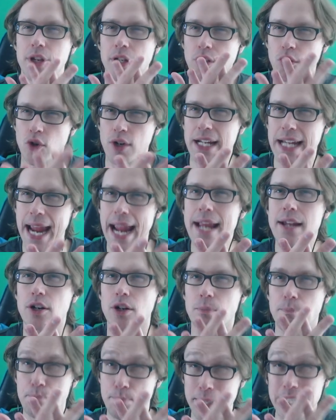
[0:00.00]
creator
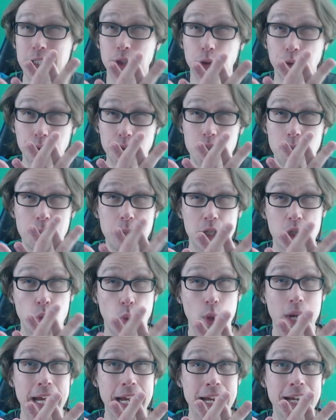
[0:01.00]
builds
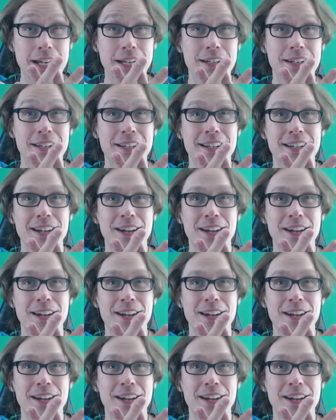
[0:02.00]
between